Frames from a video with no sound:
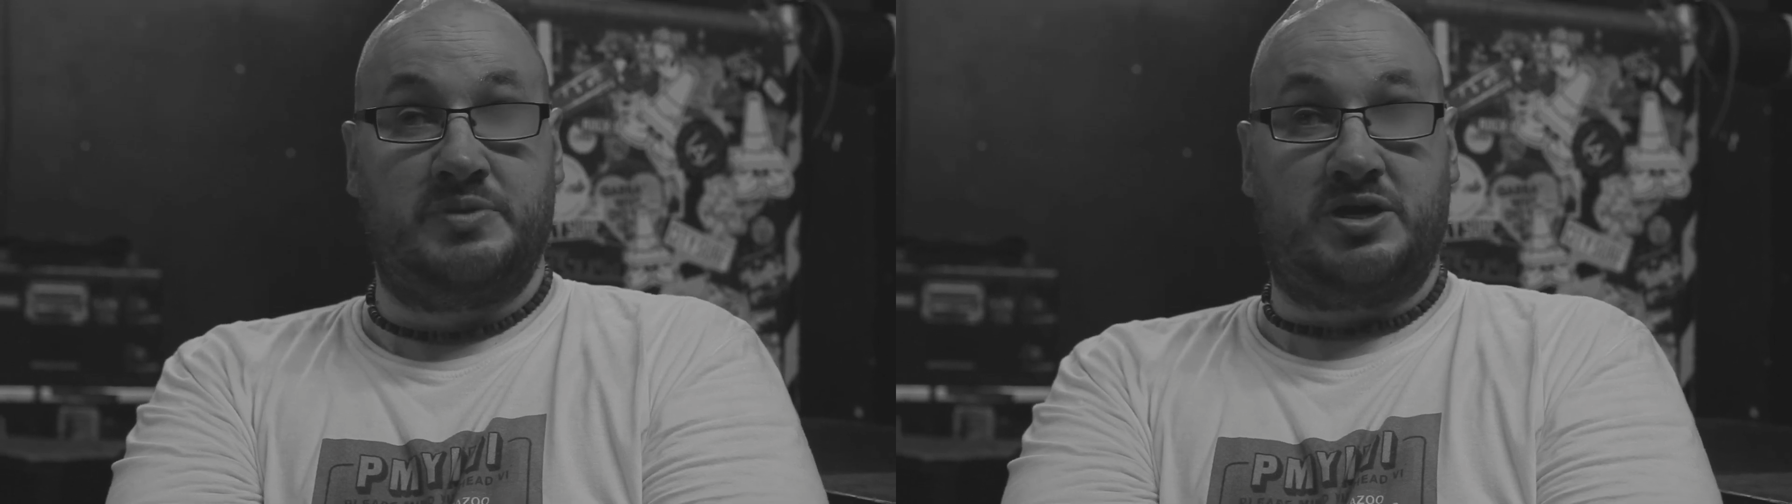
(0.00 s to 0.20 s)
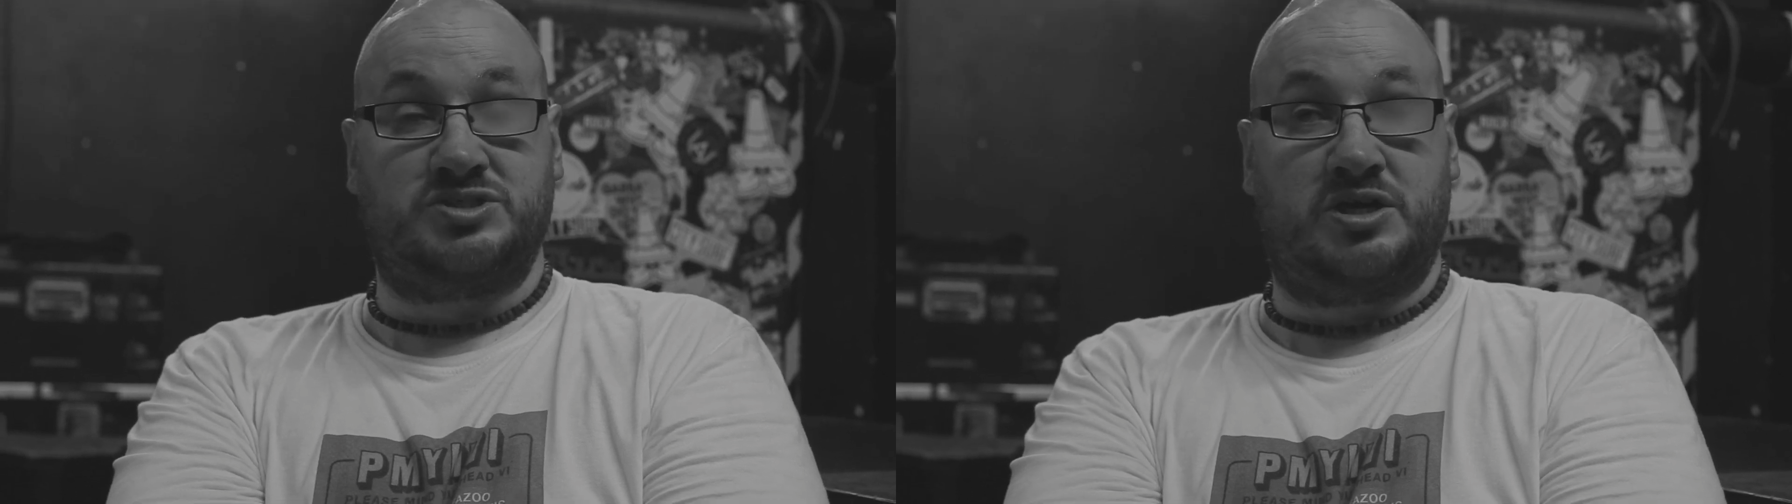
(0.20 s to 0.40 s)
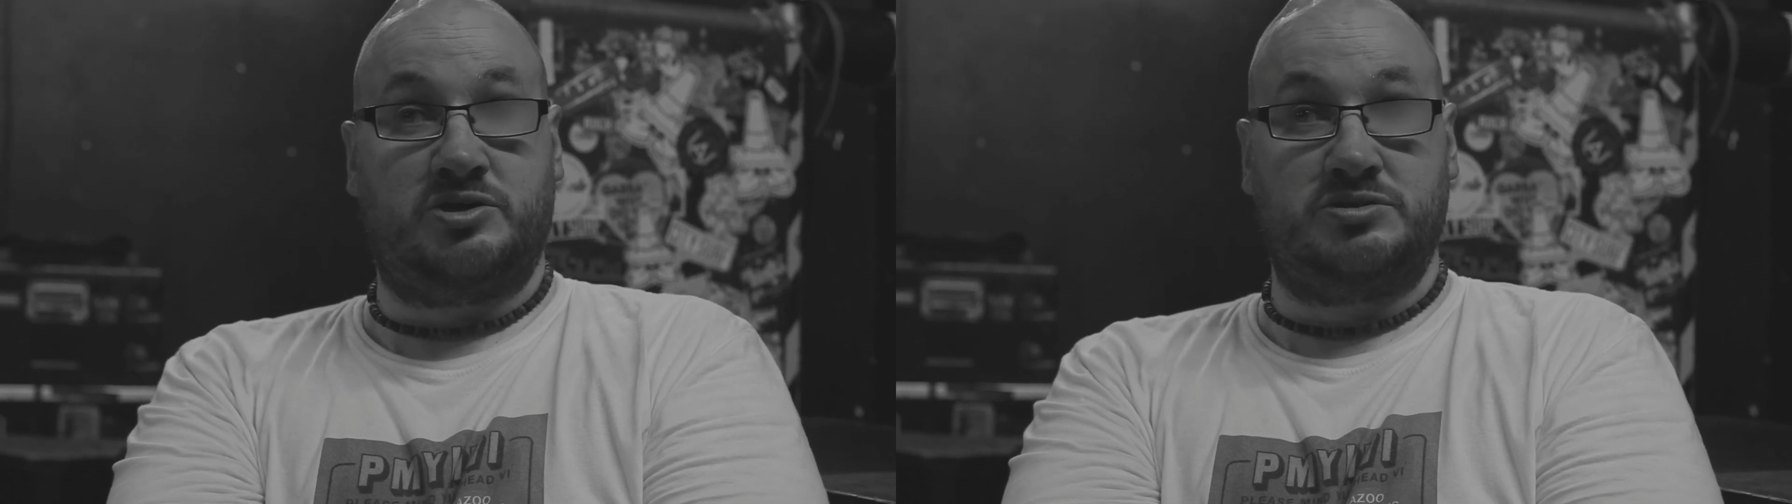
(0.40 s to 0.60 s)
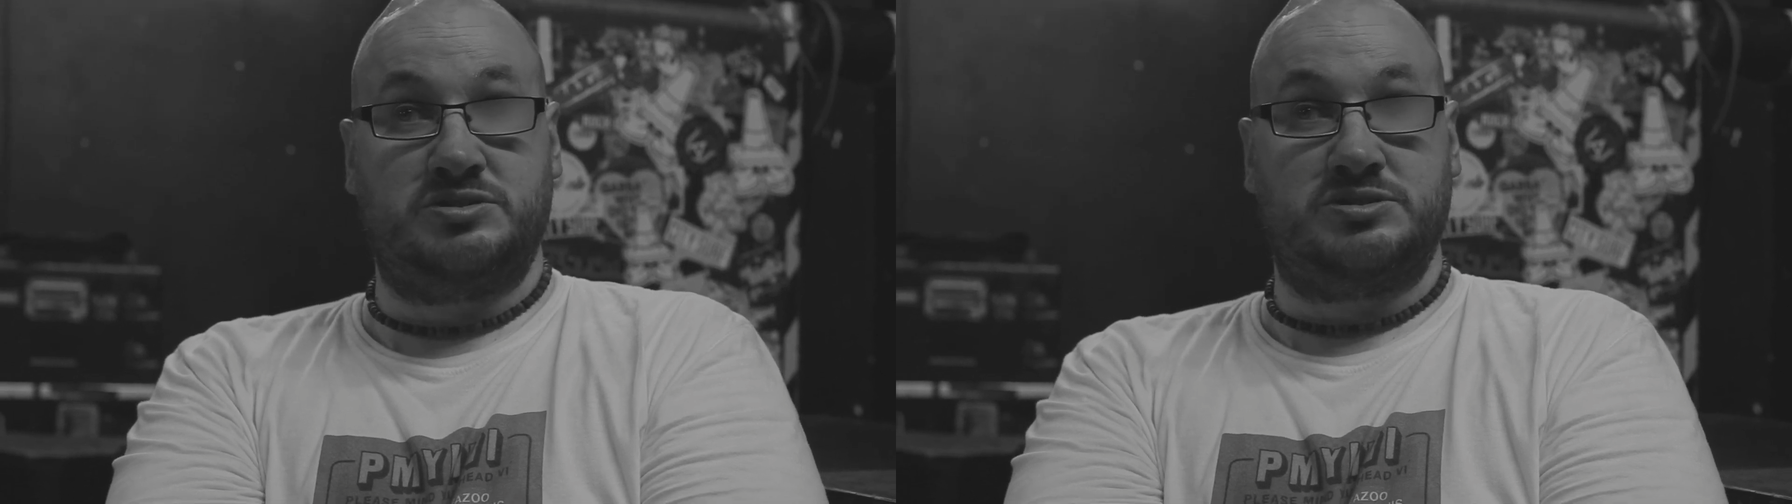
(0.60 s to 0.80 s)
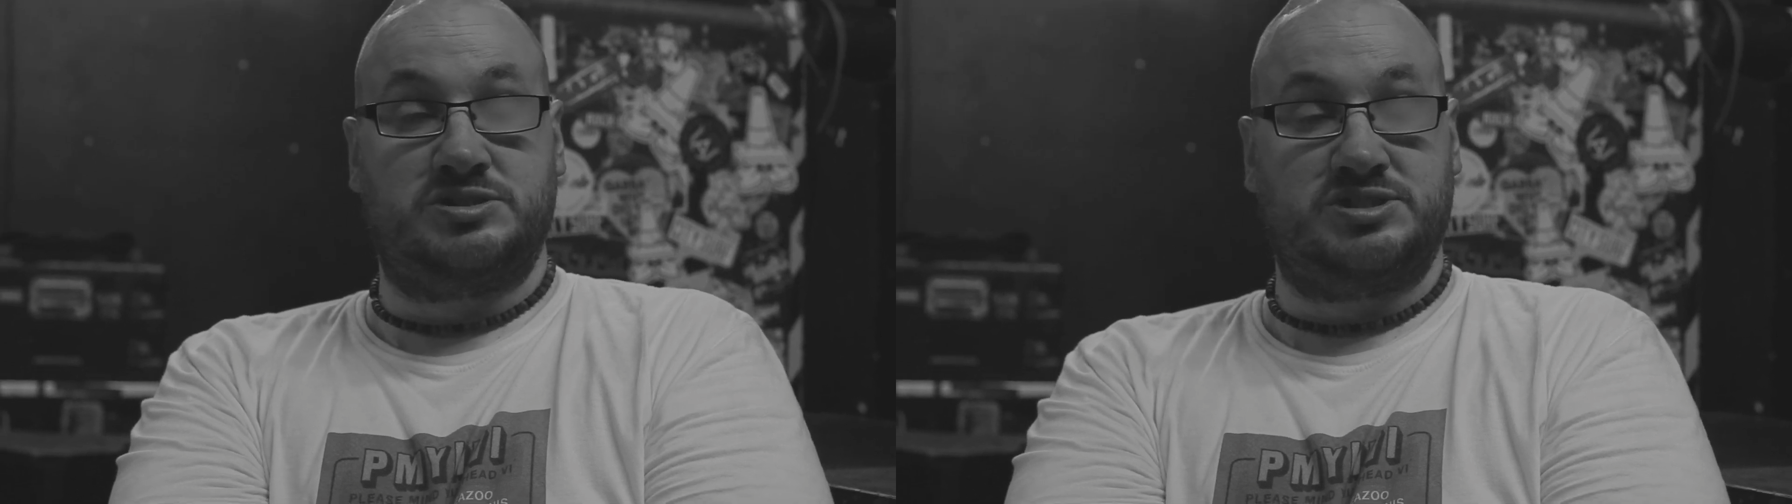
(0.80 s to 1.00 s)
because I
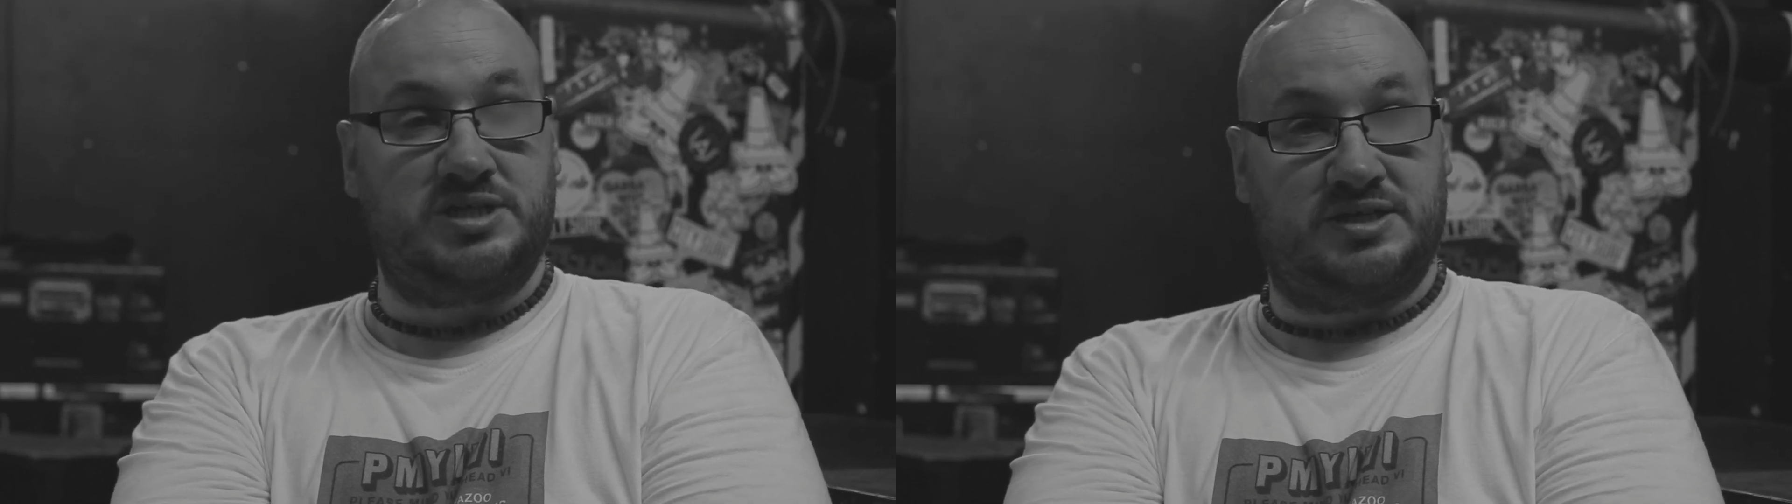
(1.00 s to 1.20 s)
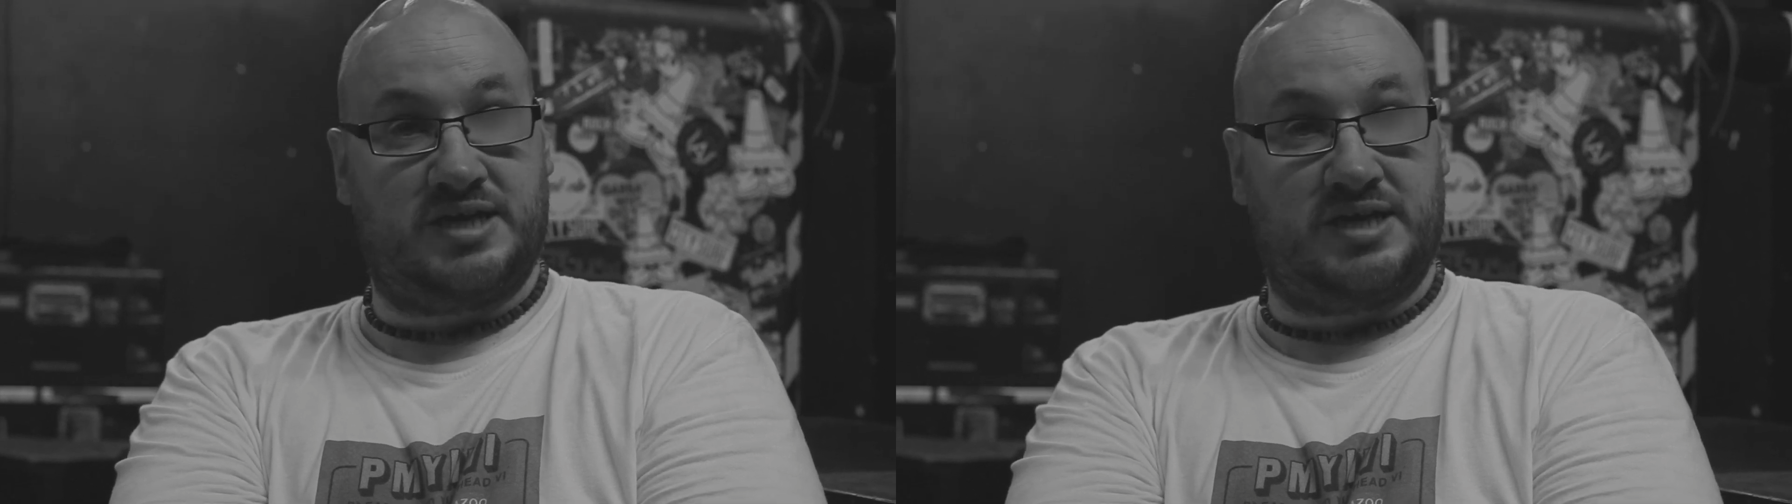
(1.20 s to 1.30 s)
couldn't see